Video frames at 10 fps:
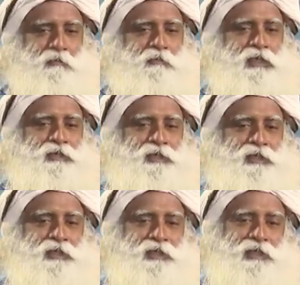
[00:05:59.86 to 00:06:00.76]

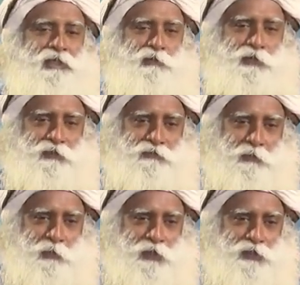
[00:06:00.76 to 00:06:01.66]
mentally little bit of
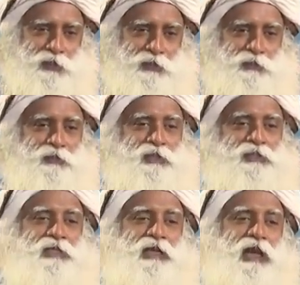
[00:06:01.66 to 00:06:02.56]
depression could easily